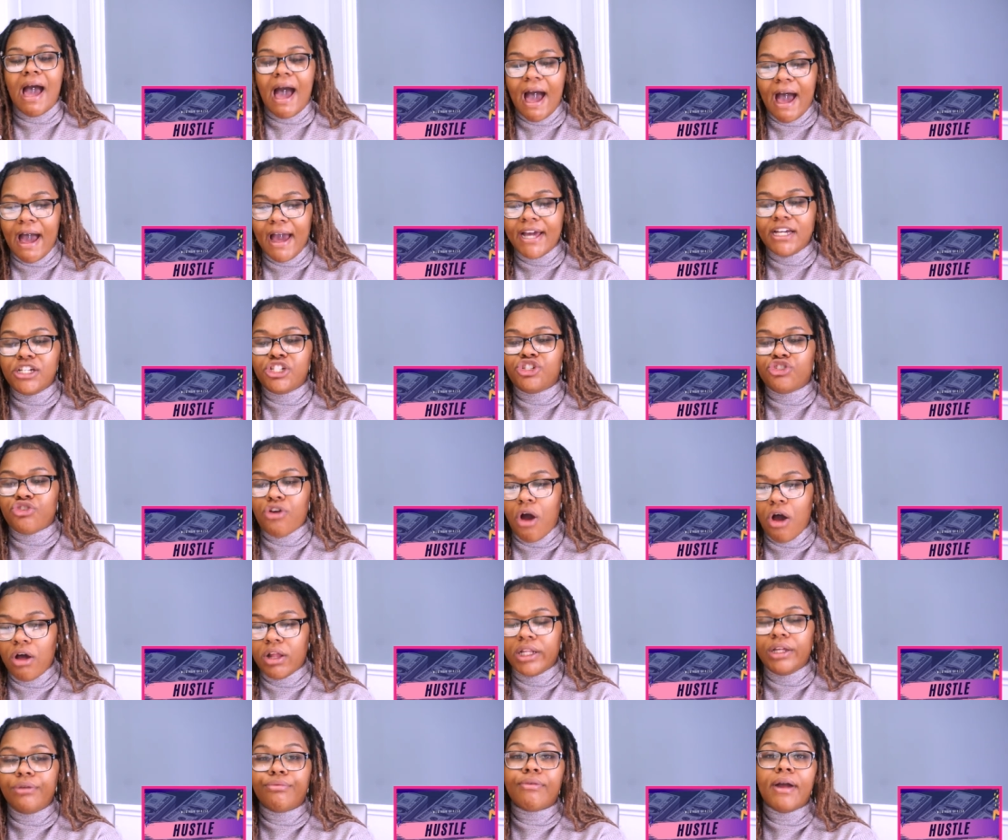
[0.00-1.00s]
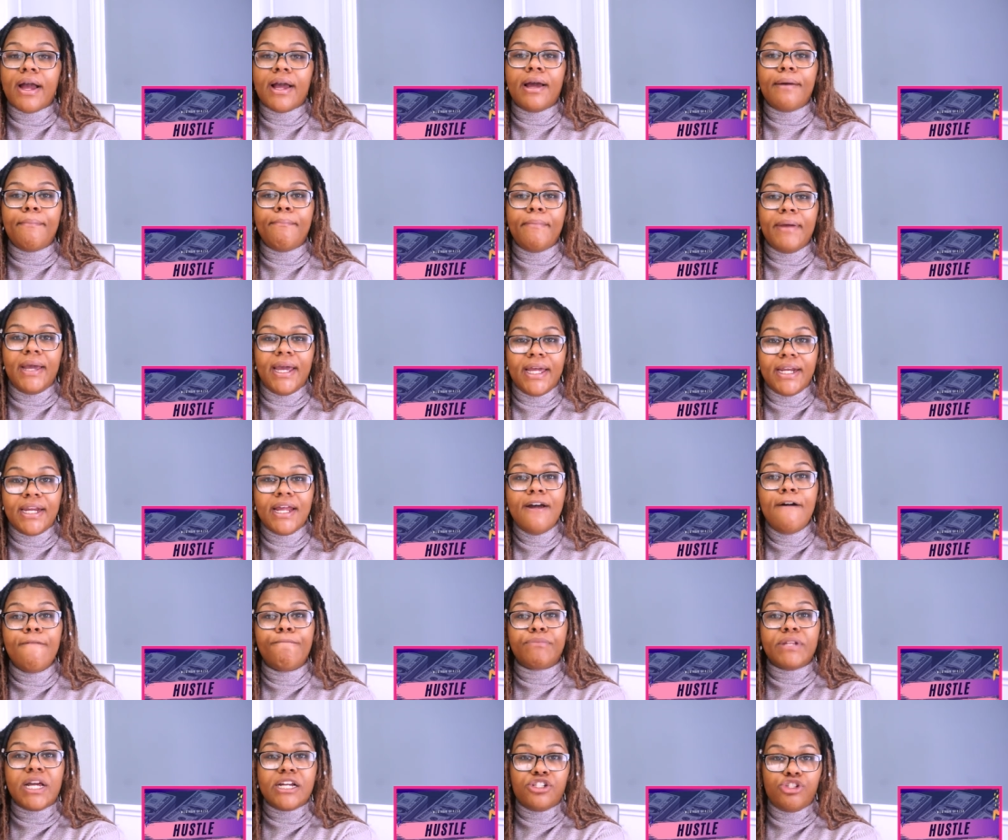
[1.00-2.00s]
I strongly recommend
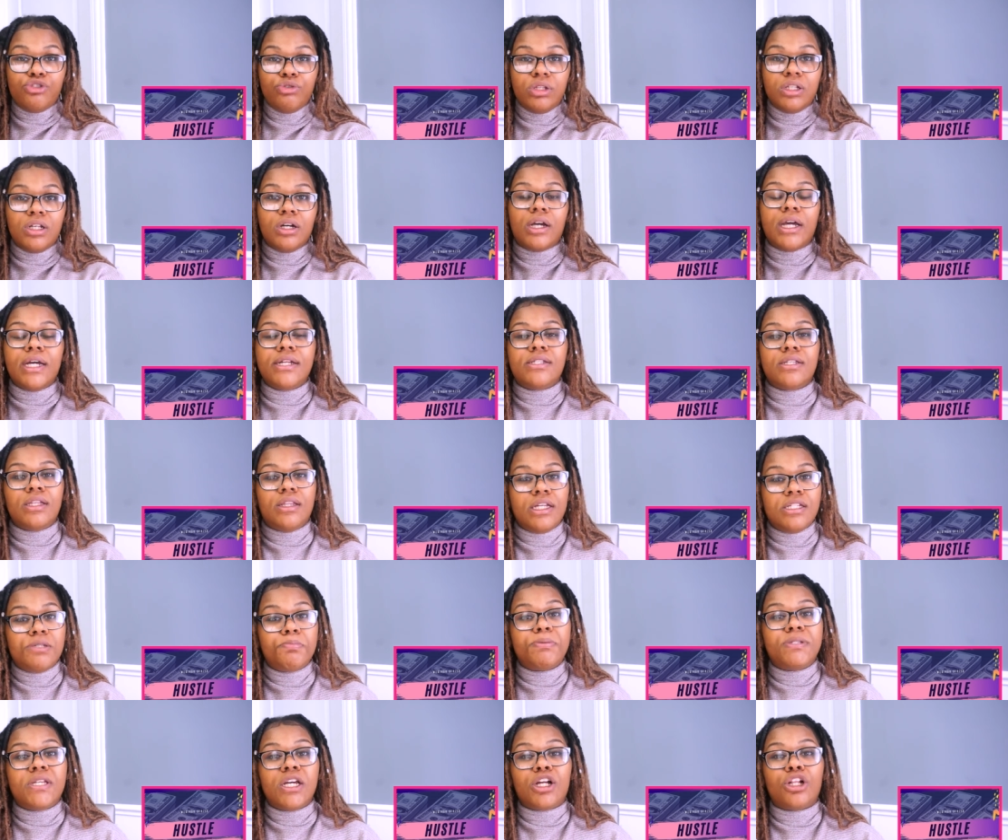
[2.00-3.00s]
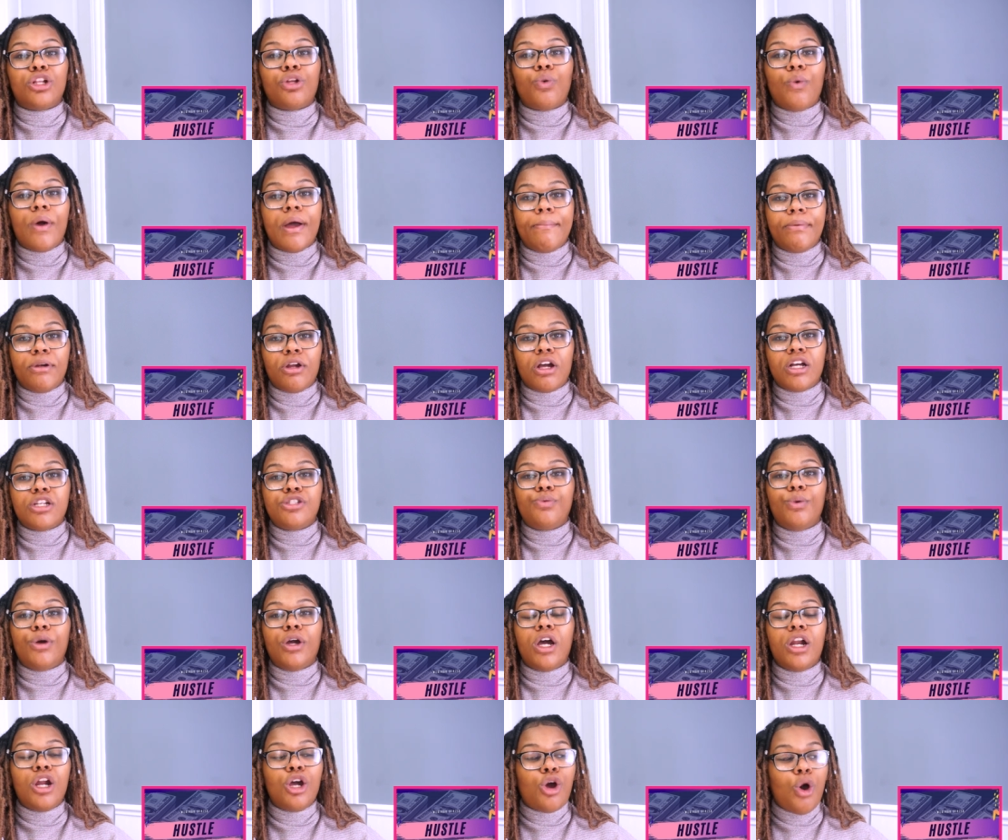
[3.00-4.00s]
that you look into this particular webinar because
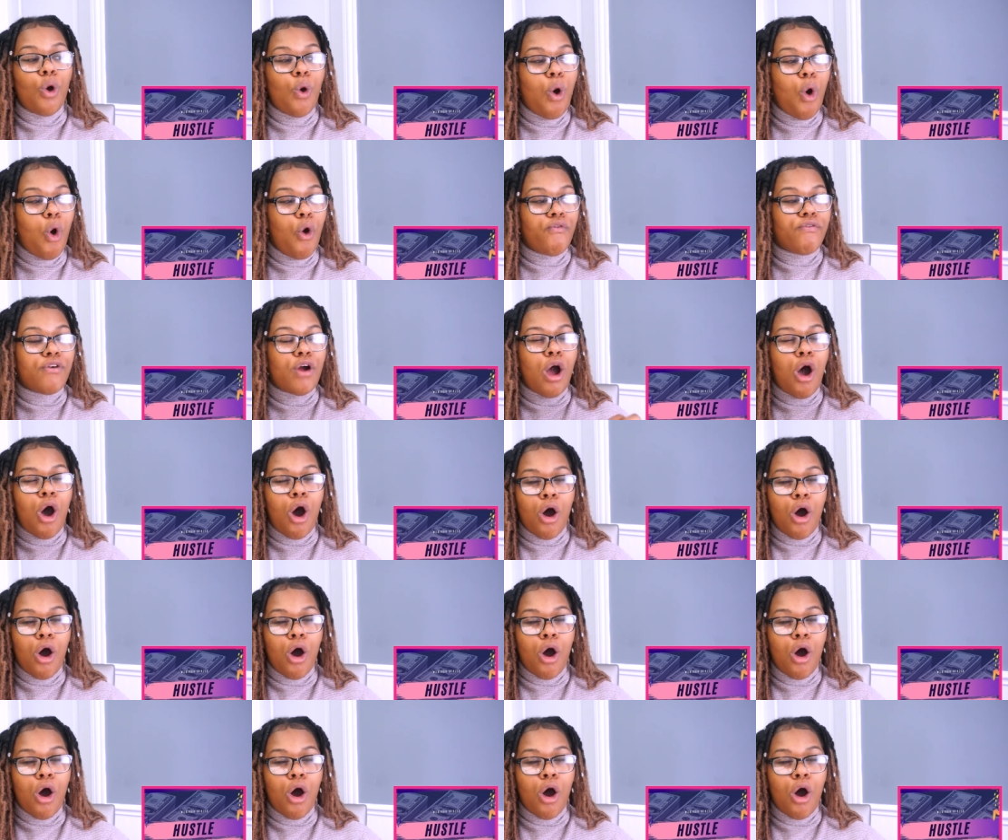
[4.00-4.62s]
we're gonna go over